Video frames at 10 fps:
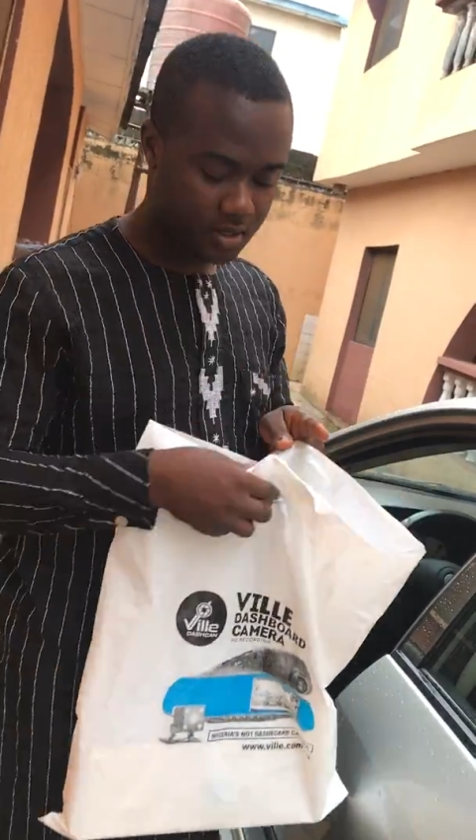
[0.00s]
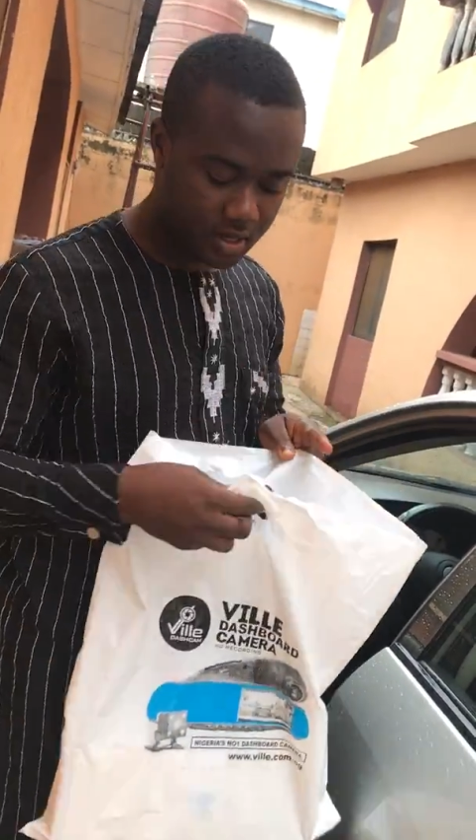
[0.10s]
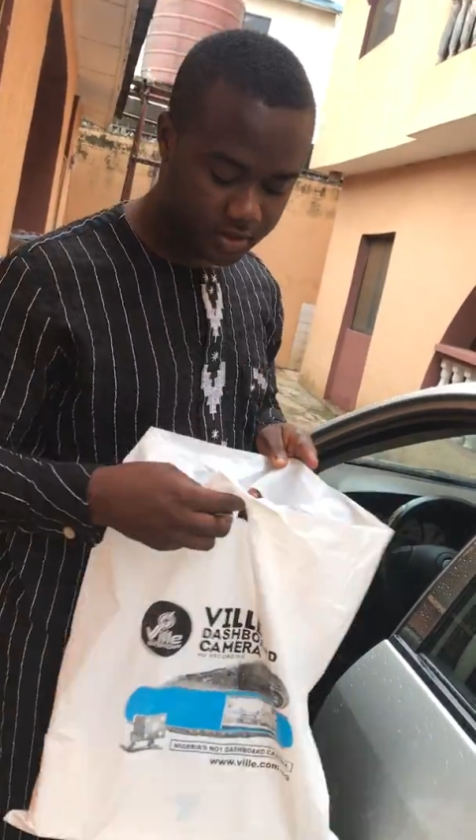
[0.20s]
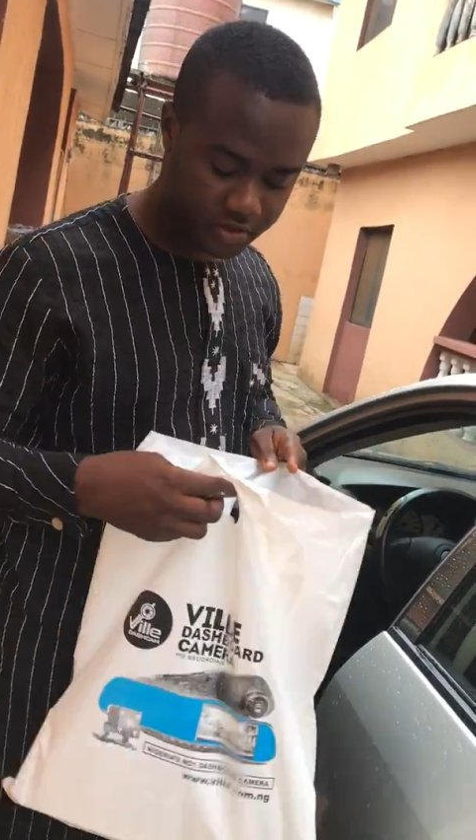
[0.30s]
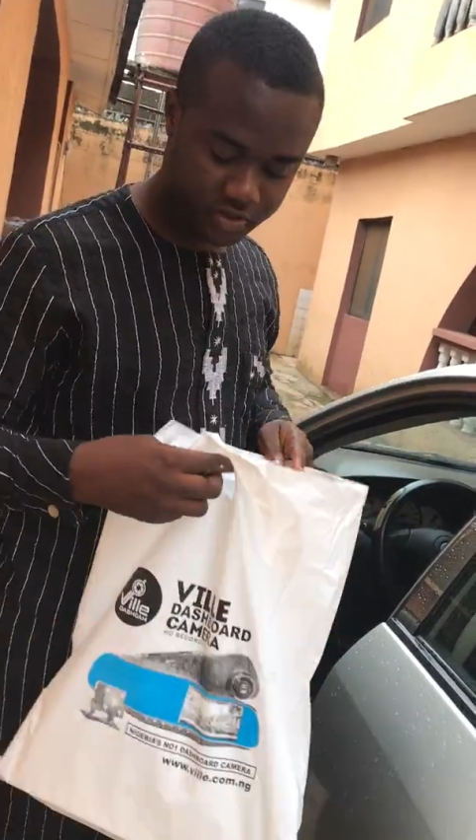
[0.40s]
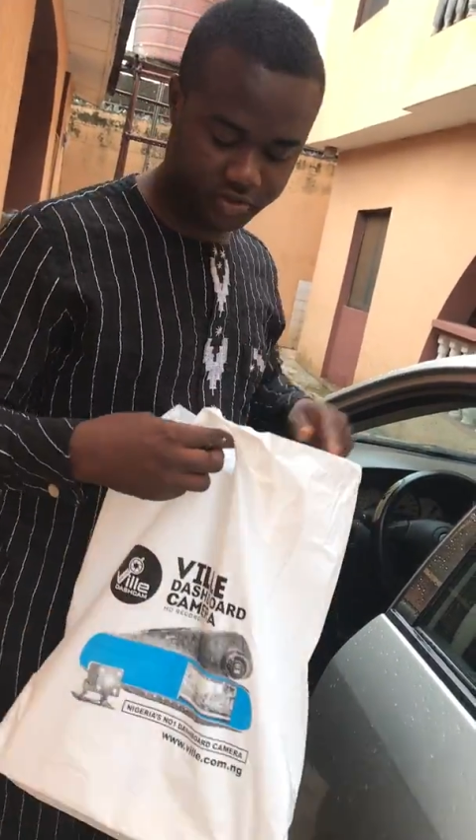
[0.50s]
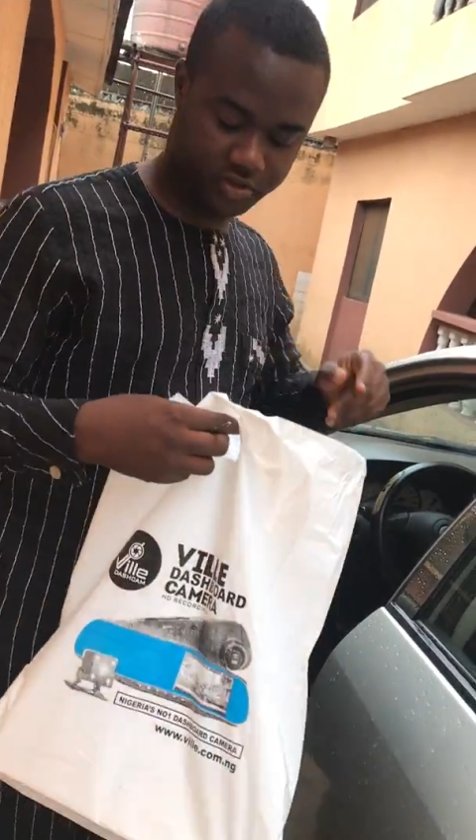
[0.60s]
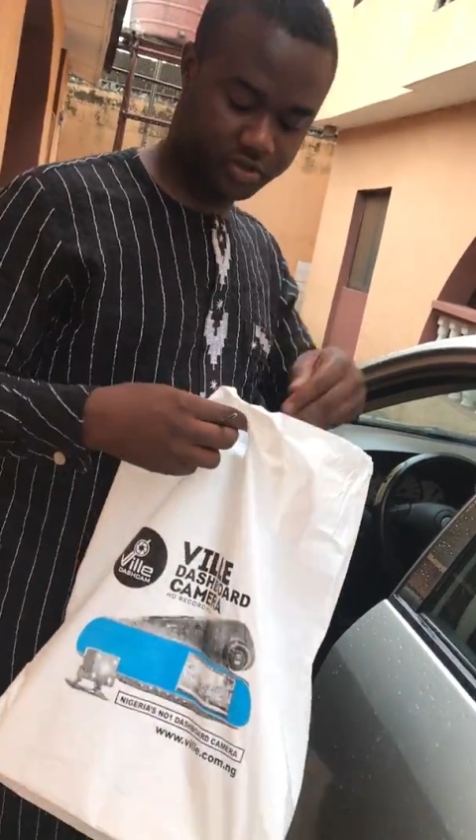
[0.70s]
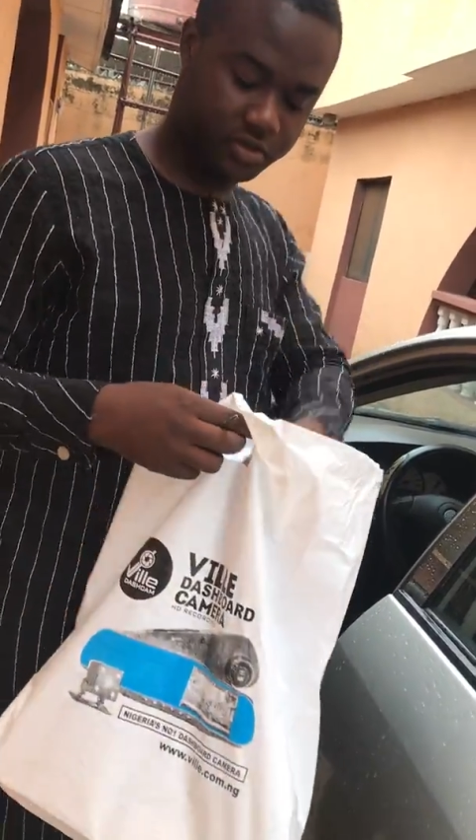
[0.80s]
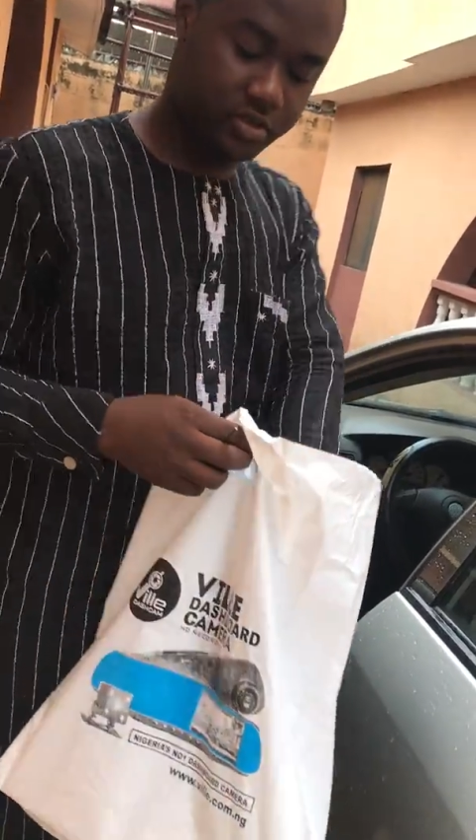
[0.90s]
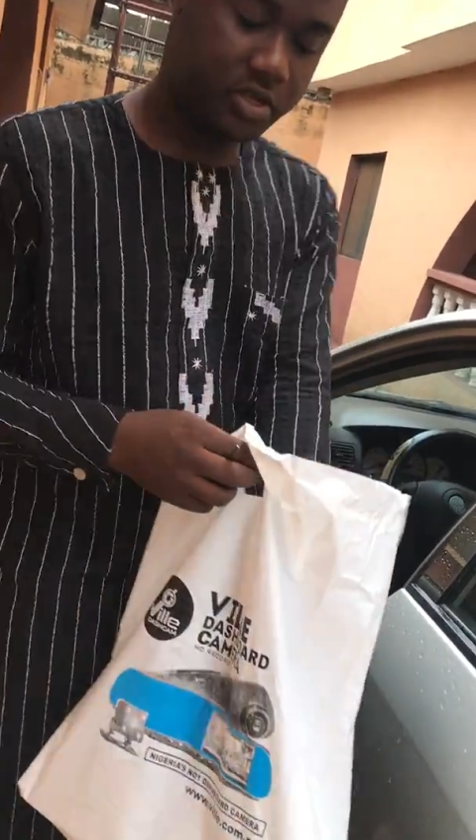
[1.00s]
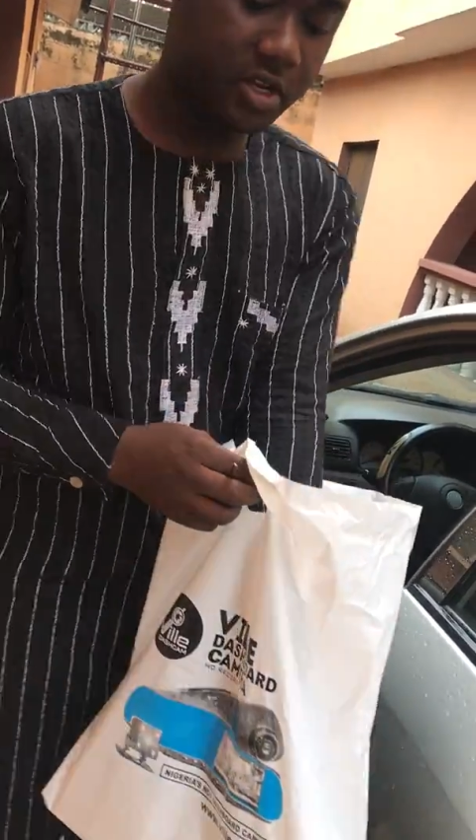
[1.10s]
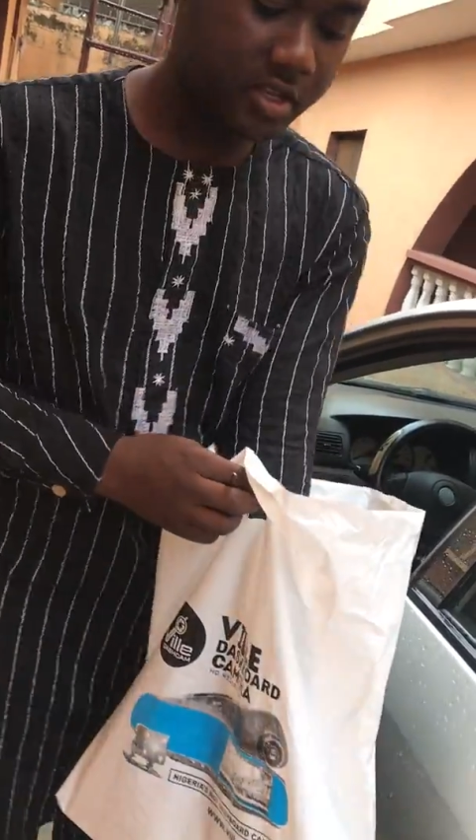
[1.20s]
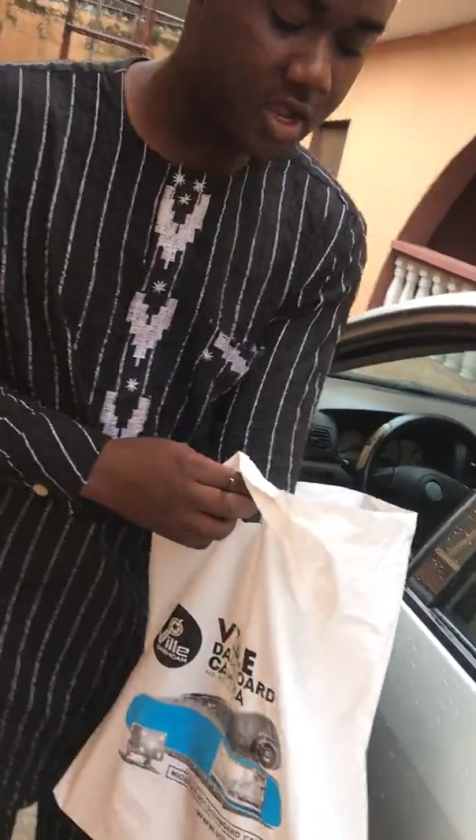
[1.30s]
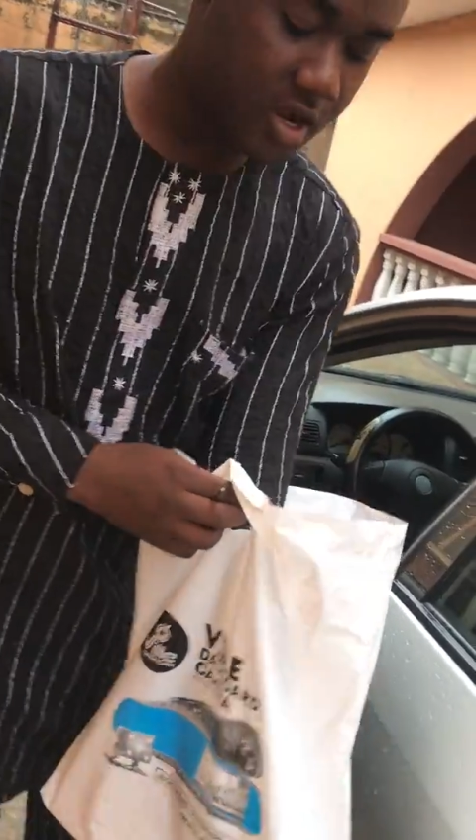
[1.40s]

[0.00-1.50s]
Let's check it